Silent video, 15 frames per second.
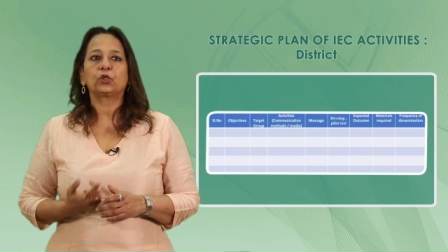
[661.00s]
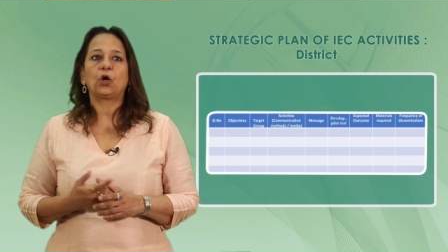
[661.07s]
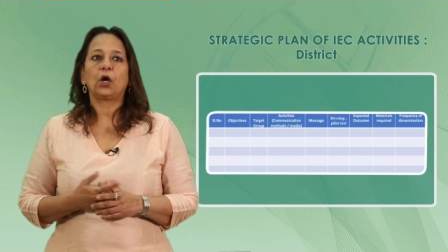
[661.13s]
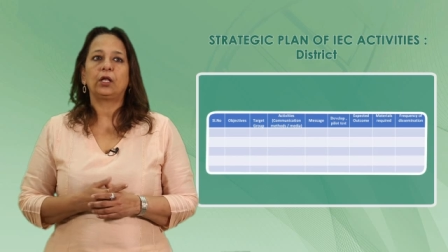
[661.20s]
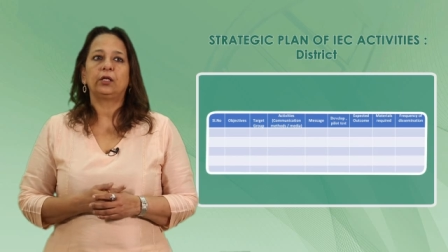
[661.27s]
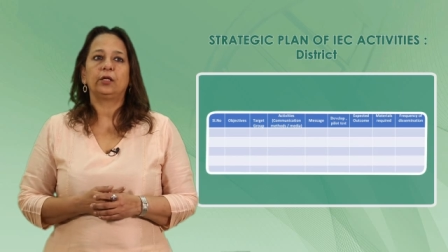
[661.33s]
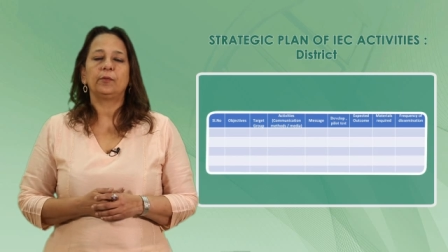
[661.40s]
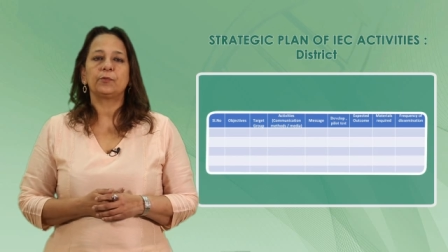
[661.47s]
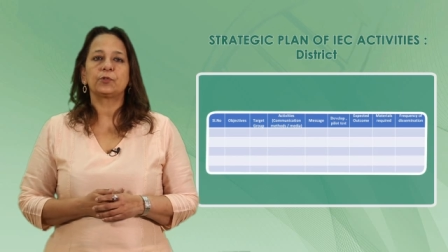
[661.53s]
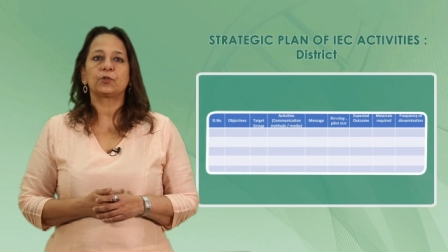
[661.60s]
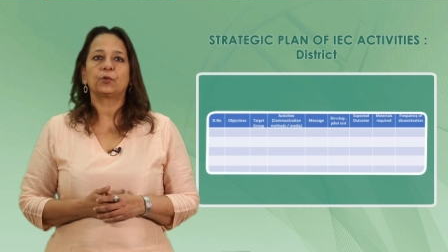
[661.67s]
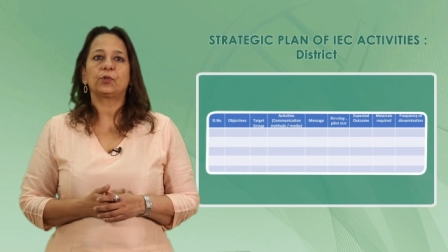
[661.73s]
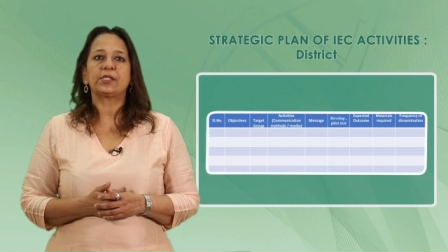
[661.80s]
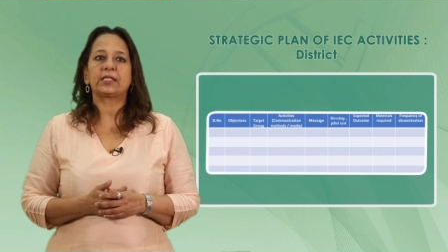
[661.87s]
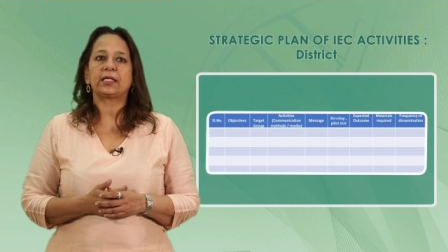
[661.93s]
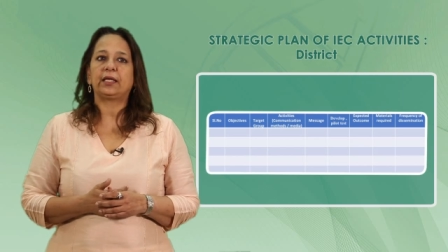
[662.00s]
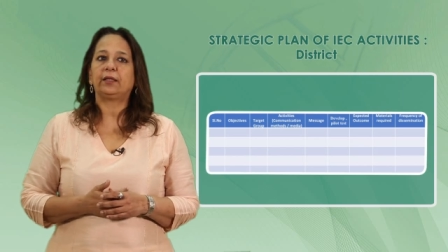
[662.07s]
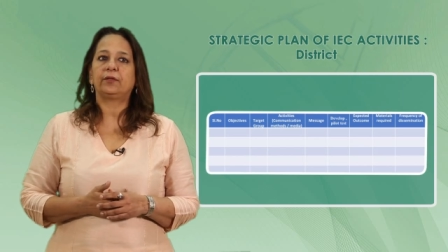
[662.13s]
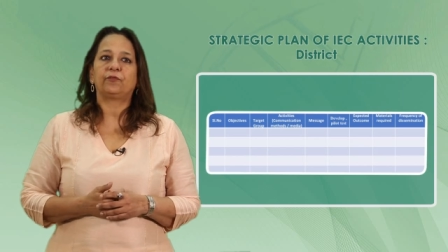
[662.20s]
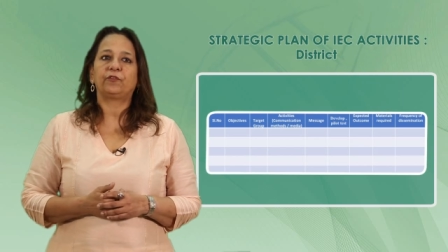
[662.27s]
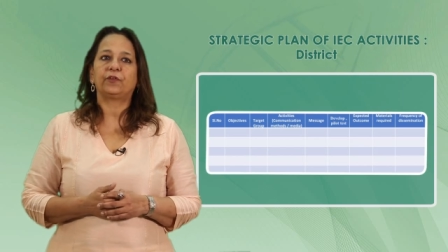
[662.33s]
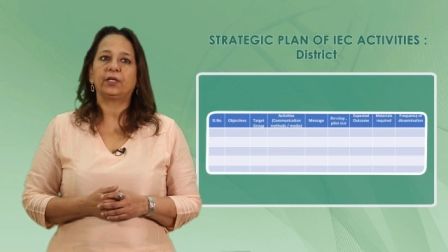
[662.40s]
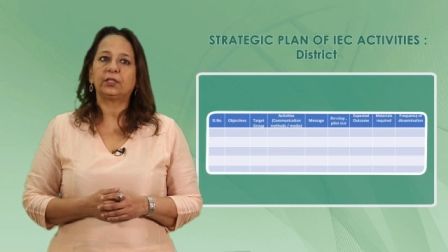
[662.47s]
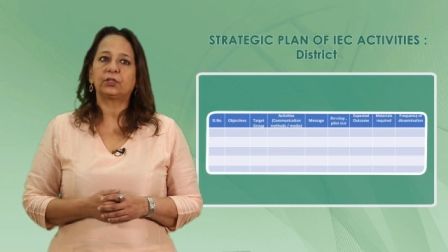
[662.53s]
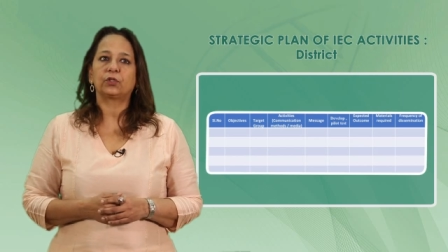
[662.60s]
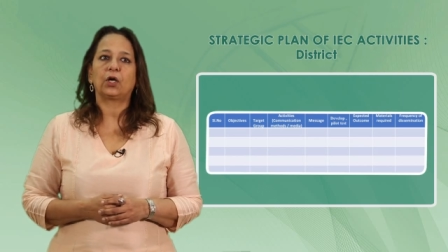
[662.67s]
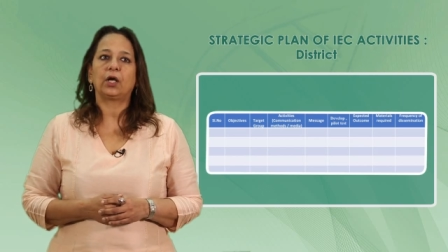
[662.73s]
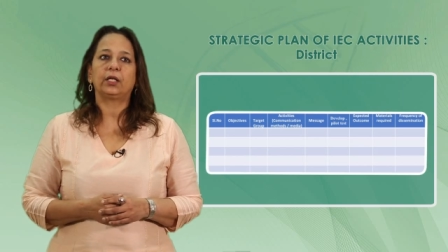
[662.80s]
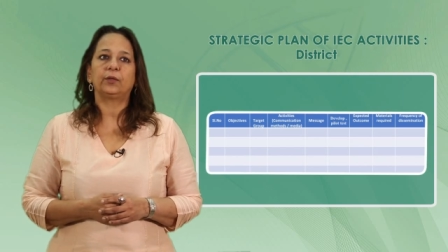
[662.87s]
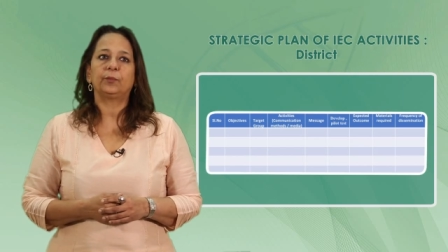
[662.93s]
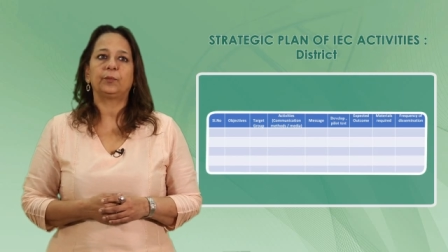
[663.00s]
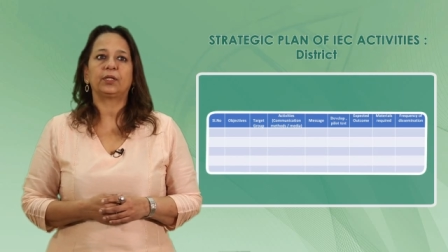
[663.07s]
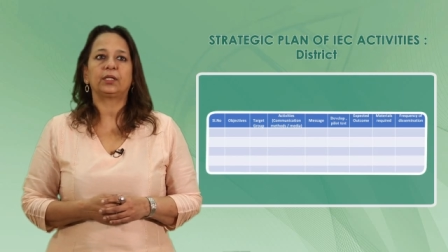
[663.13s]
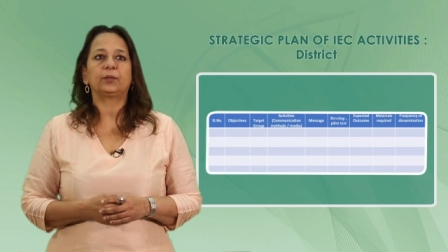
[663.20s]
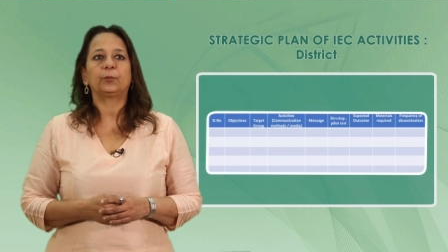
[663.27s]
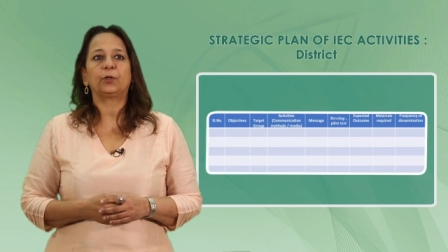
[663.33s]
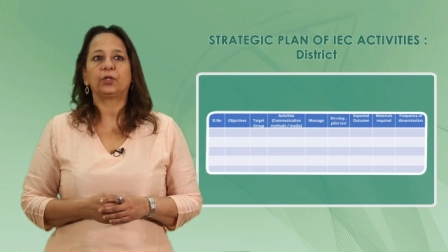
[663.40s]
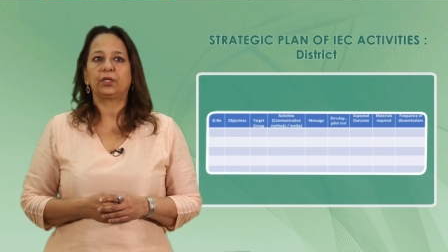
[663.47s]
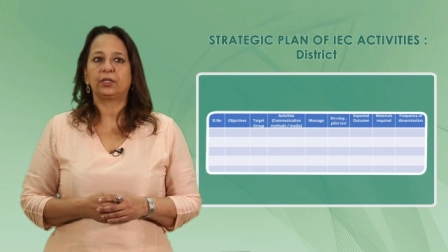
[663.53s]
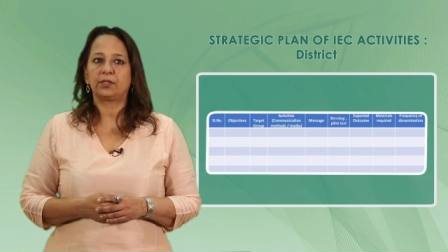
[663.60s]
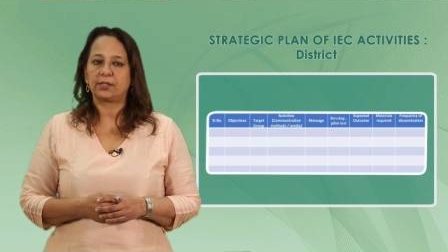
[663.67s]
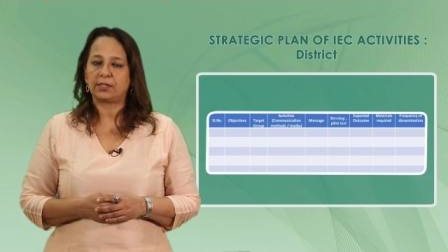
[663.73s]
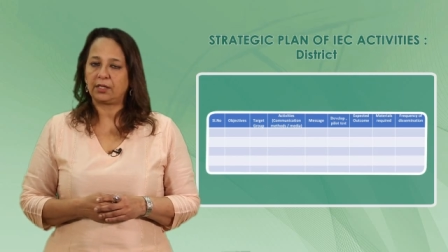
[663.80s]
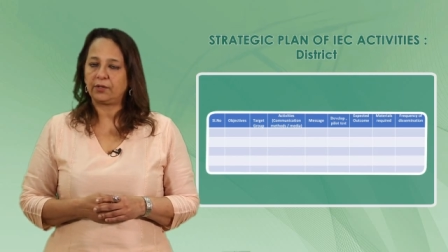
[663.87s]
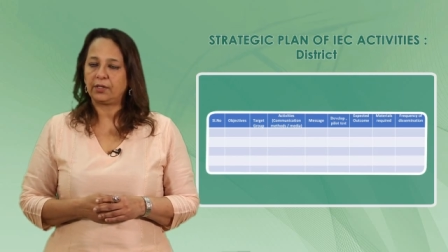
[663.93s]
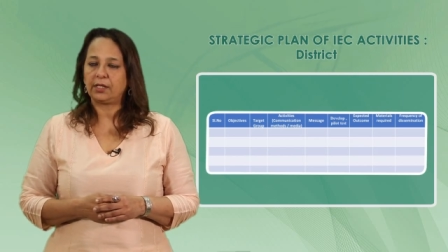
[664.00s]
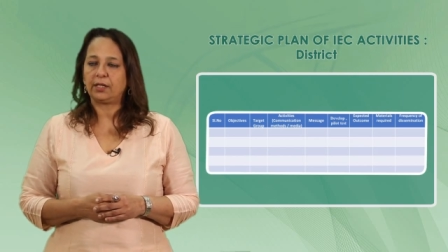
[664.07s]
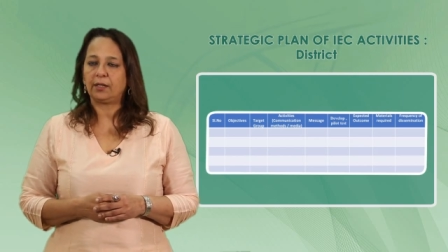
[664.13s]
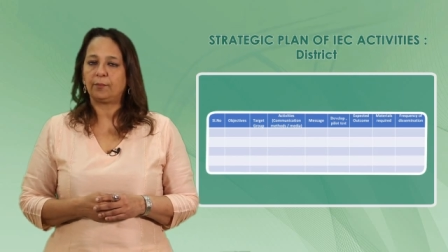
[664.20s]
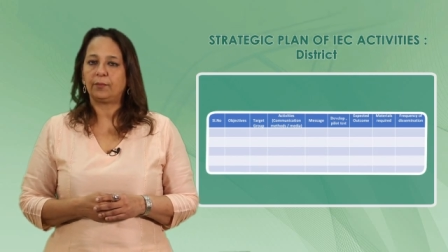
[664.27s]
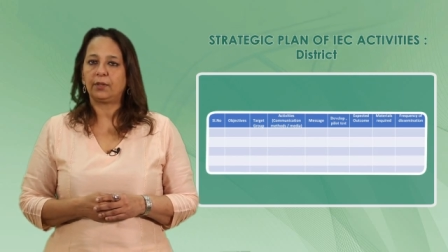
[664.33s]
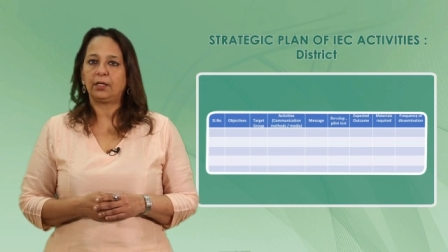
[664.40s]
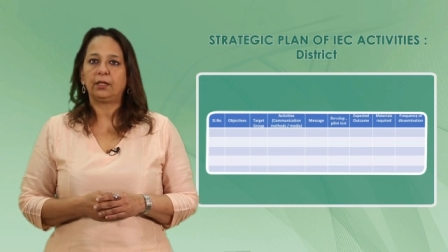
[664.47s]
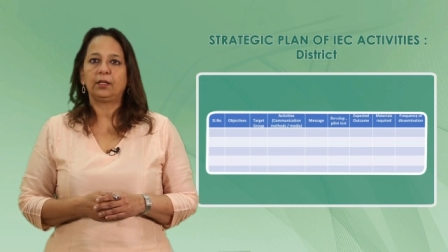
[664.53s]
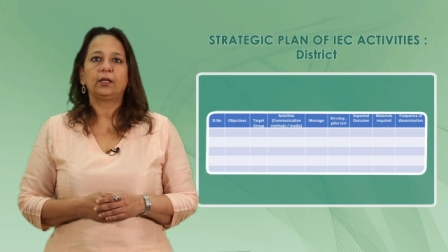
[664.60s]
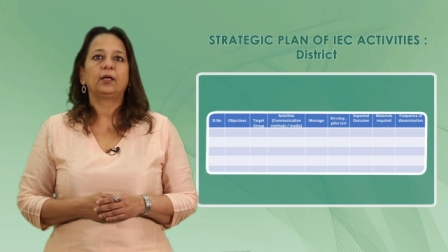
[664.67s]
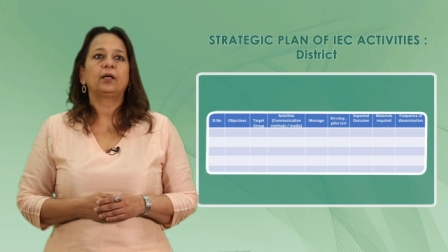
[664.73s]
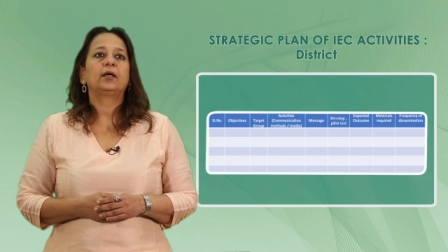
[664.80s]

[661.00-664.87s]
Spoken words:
columns, you will see the first column is about the serial number,